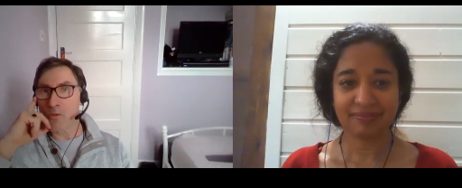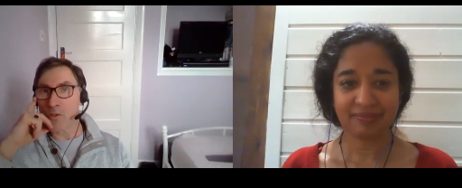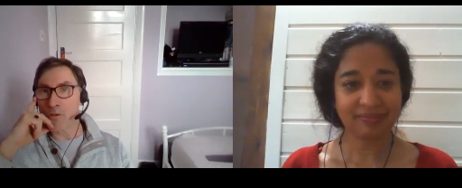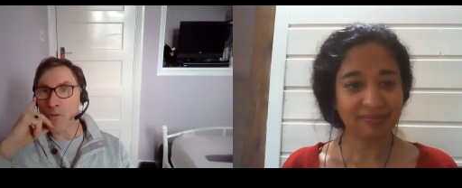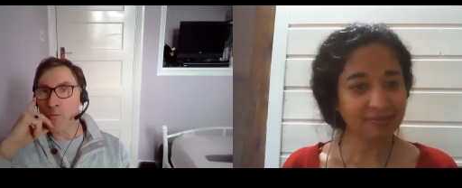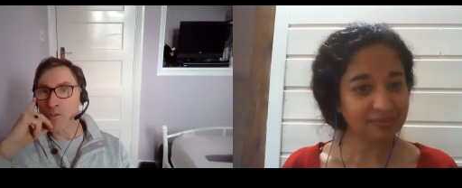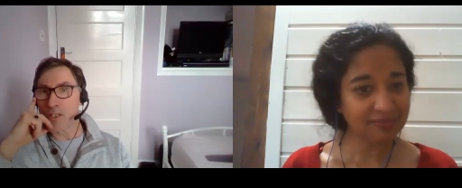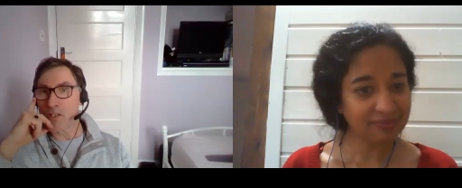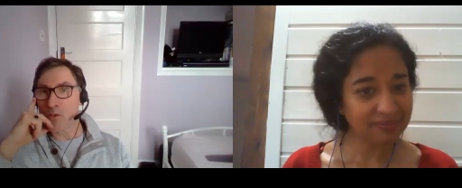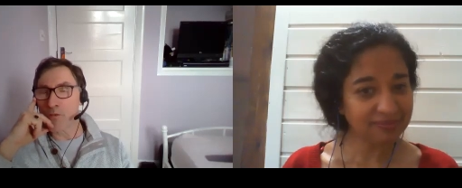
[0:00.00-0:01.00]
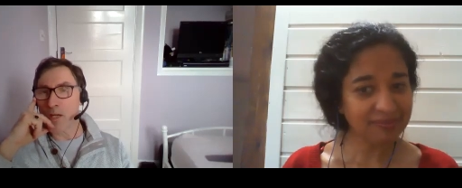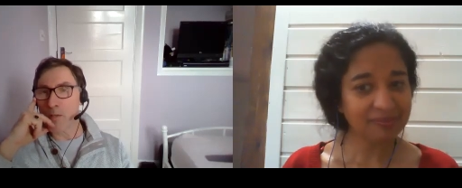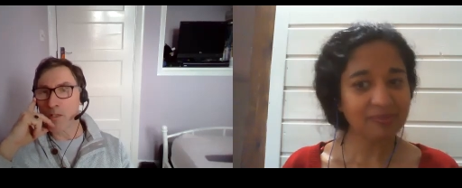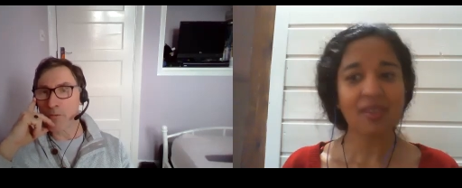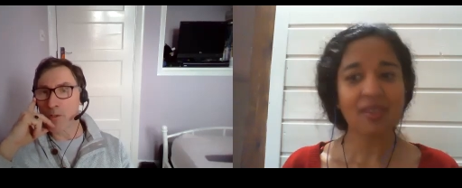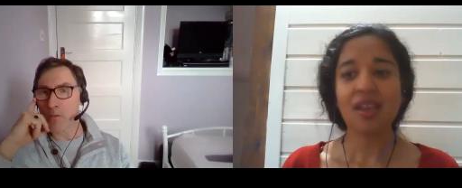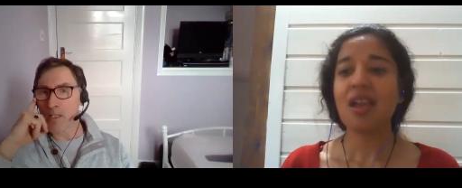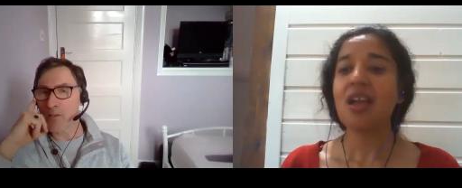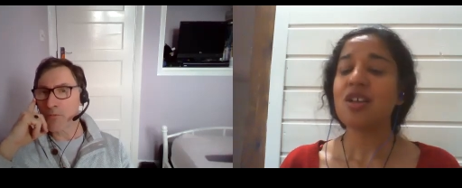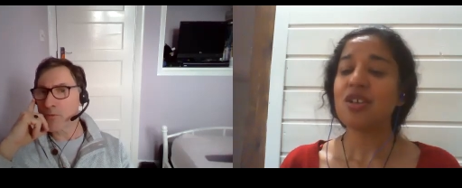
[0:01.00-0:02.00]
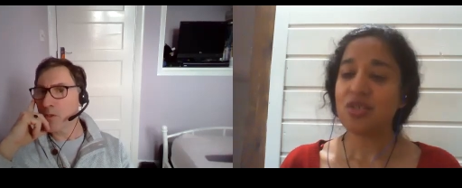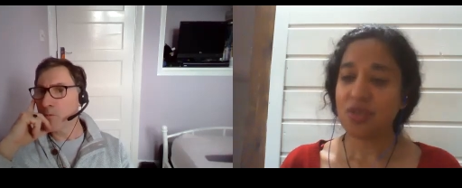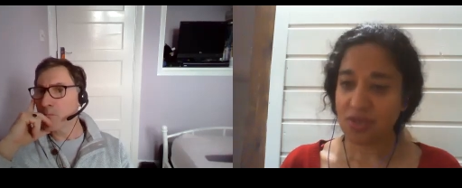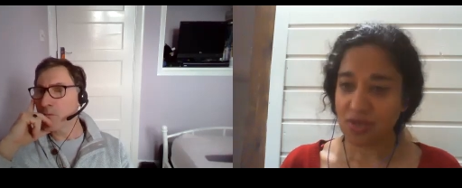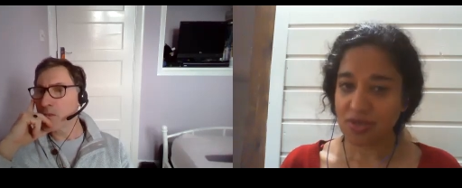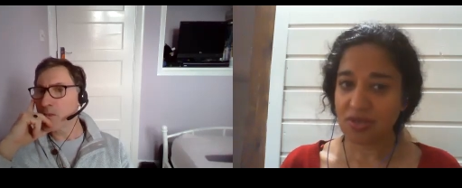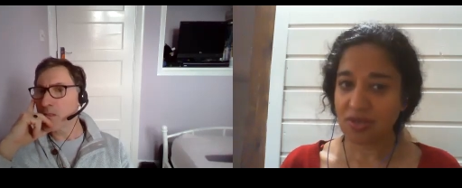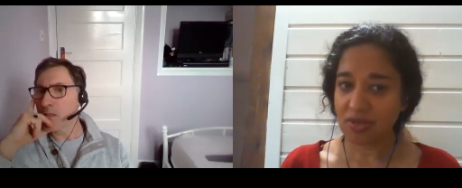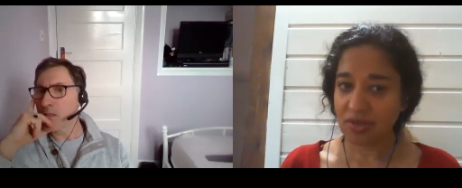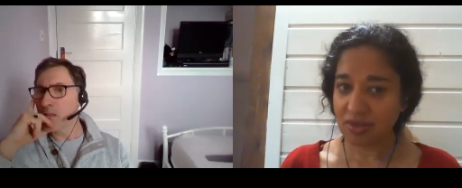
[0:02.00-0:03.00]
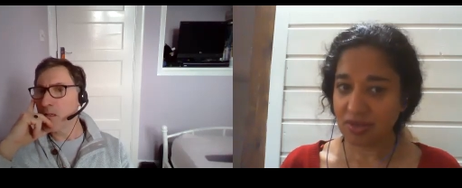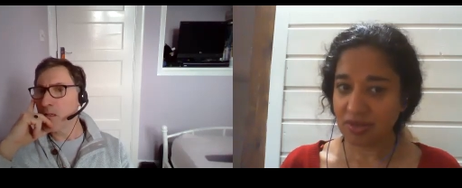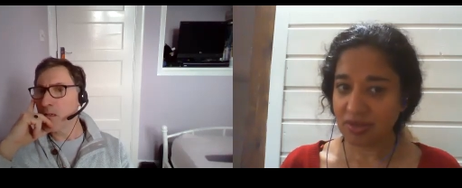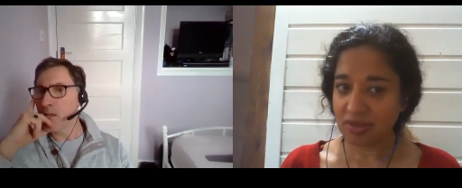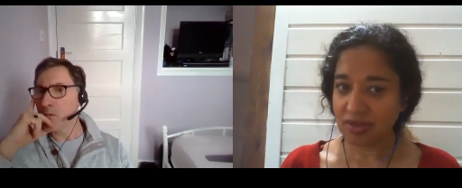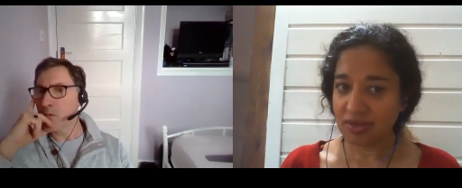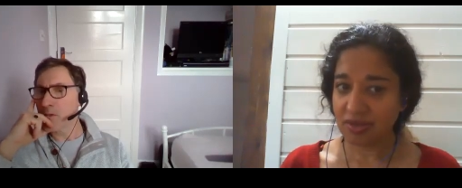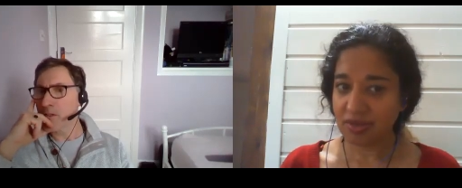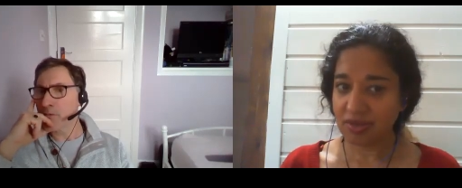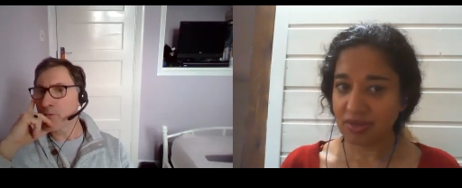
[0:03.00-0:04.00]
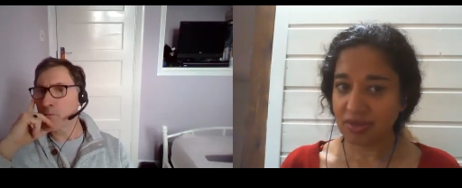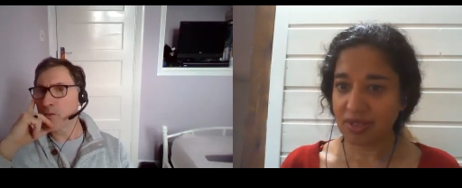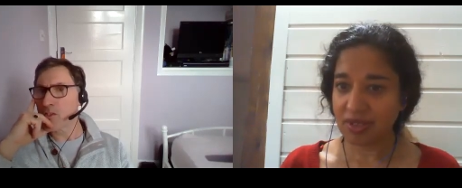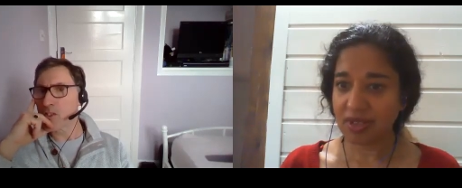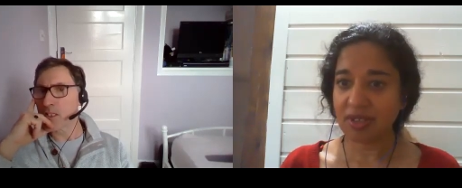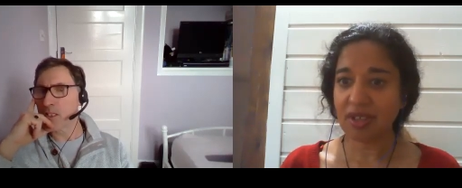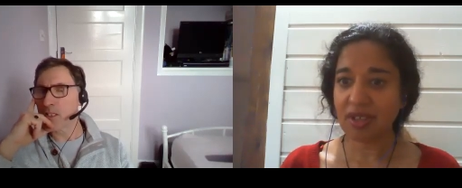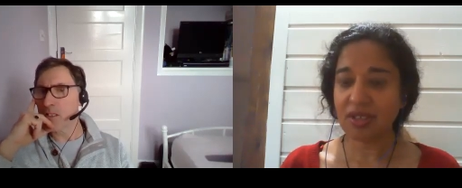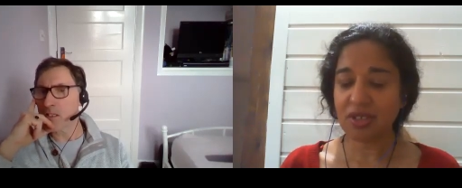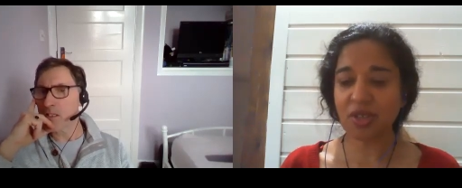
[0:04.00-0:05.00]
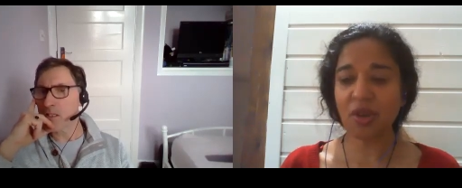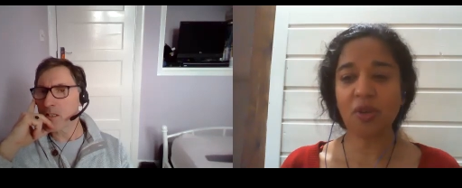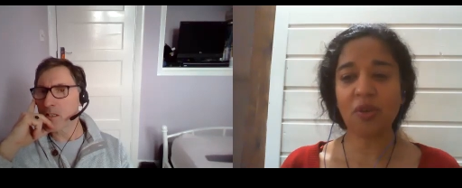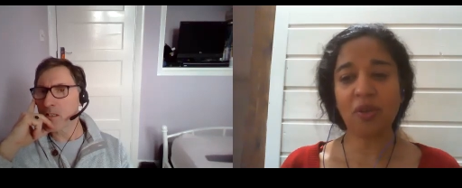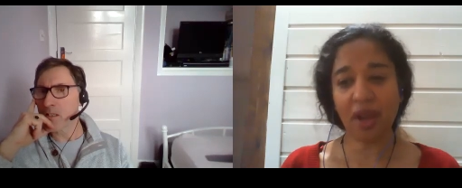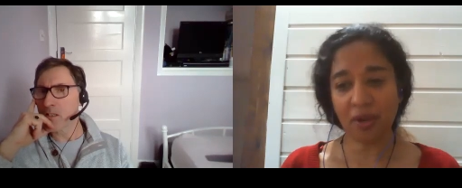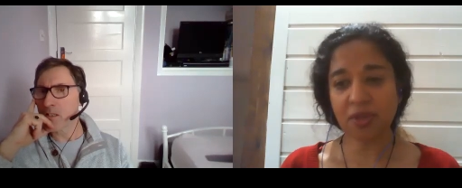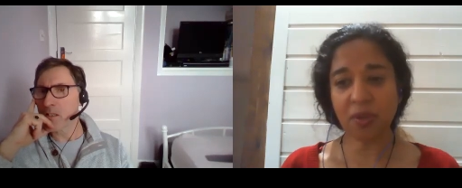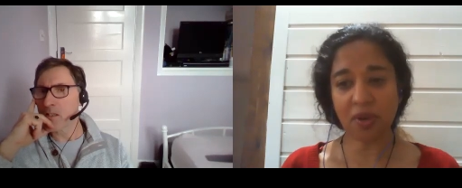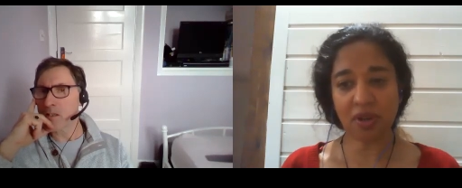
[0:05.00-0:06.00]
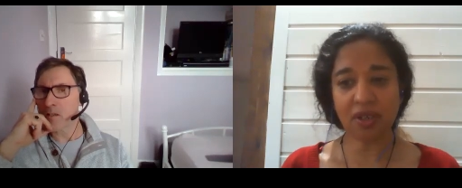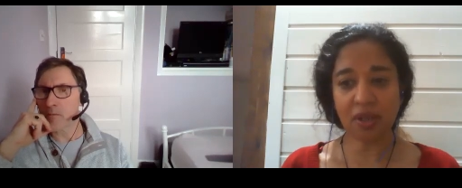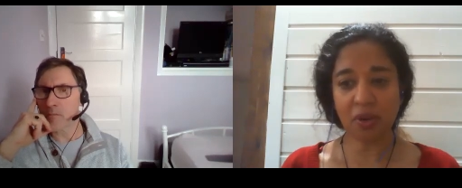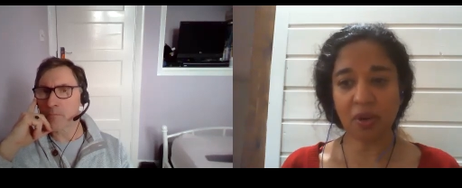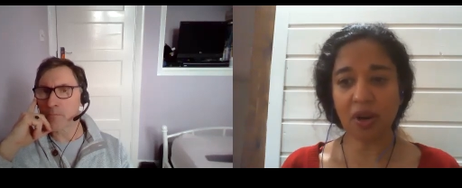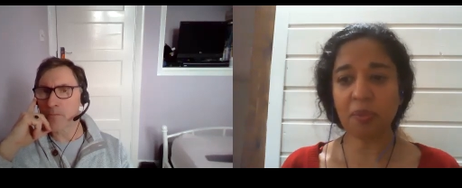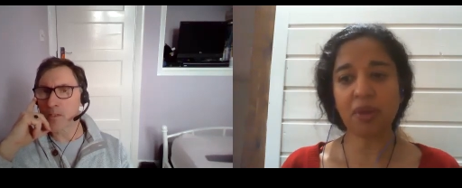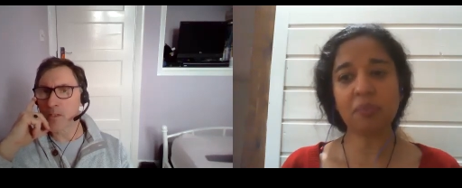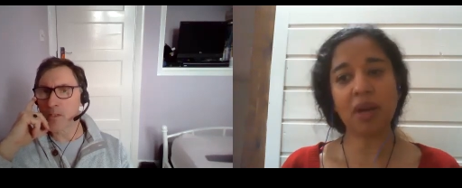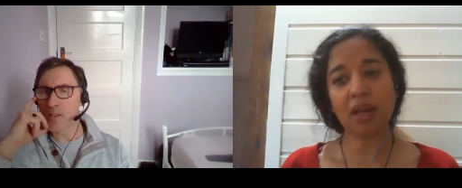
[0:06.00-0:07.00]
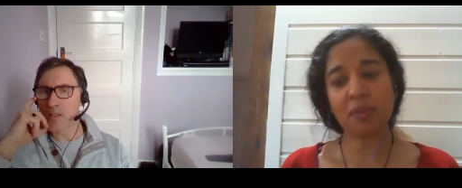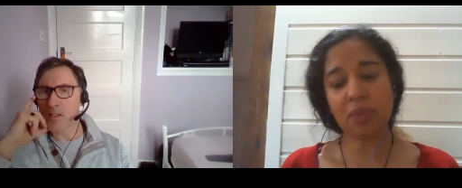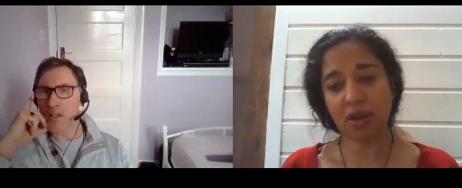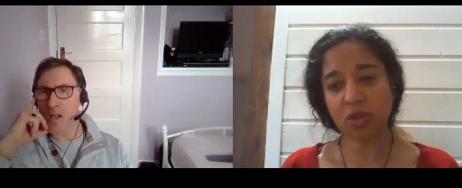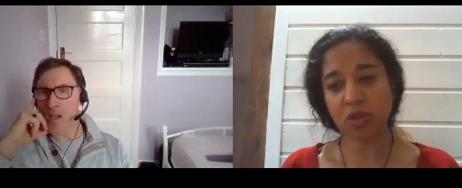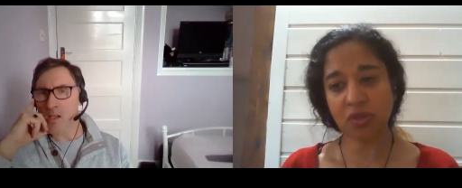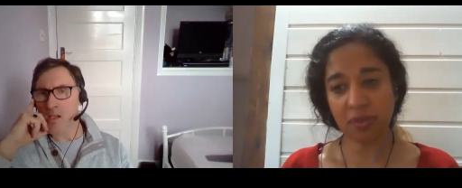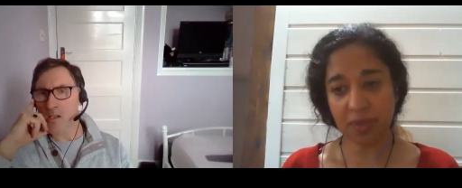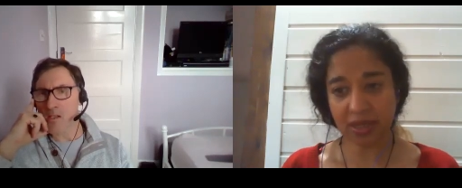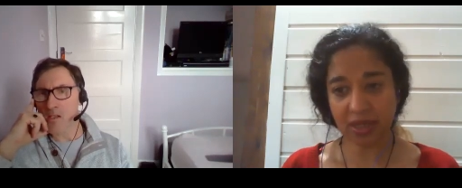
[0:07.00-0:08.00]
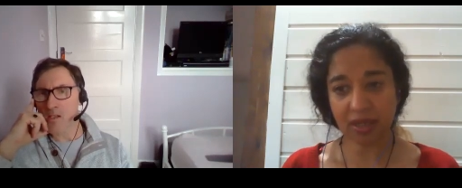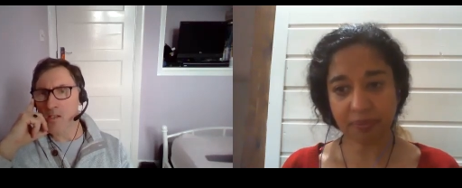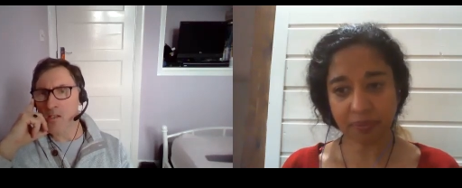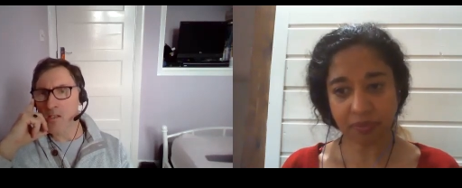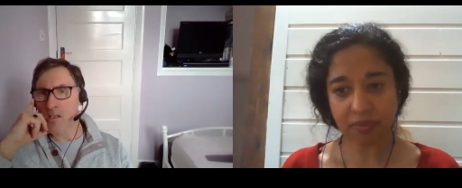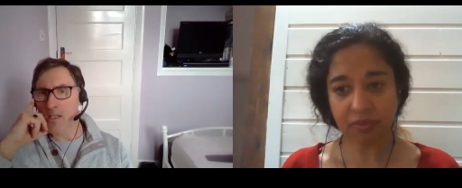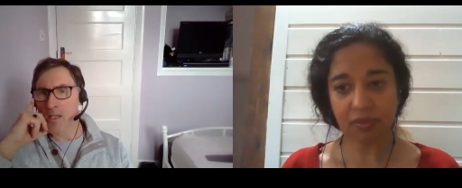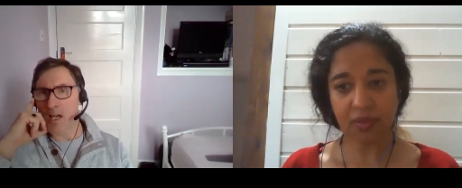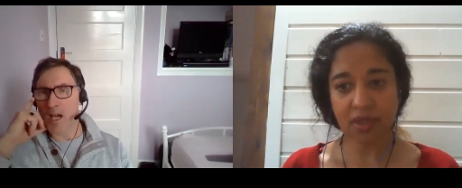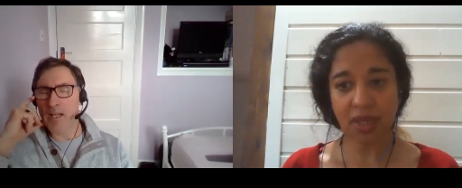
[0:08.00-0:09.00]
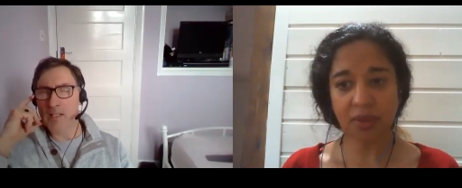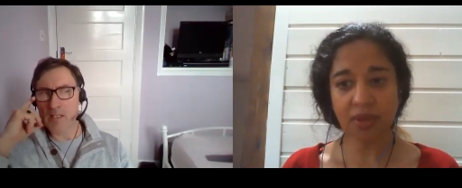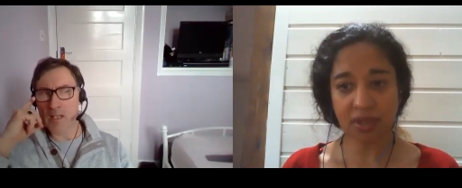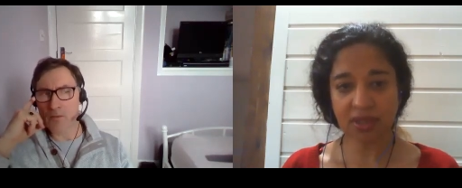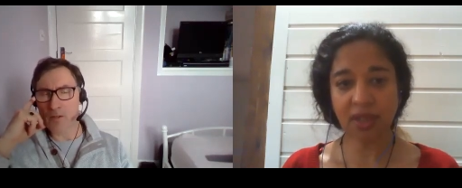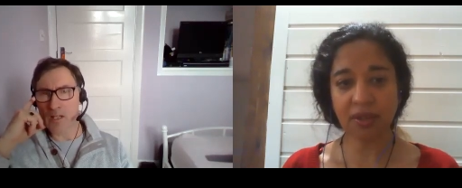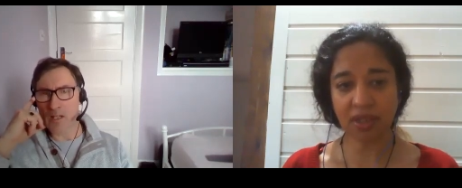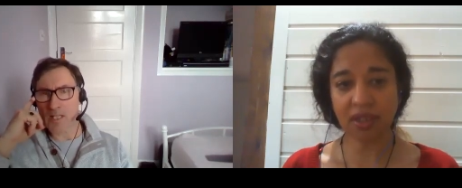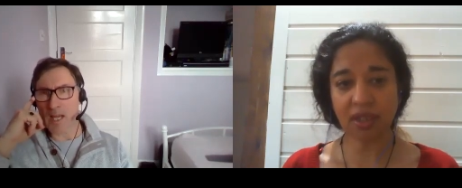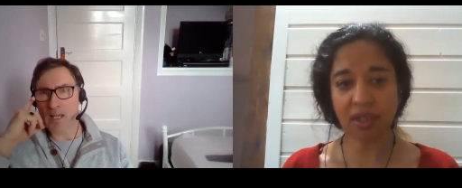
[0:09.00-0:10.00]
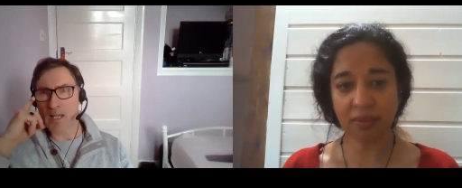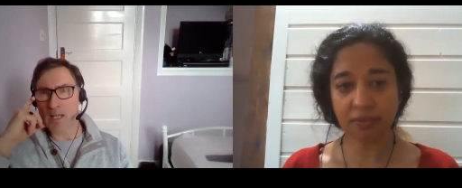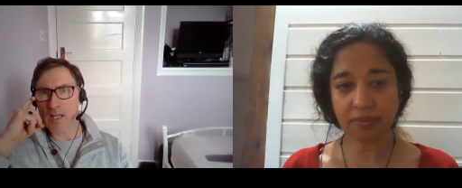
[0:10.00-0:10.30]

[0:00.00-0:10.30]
Speaker 1: you're from, Gila, your family from. Are they from, uh, where are they from originally?
Speaker 2: So I was born in New York, but my parents were from India. Ah, South, India. South Is India.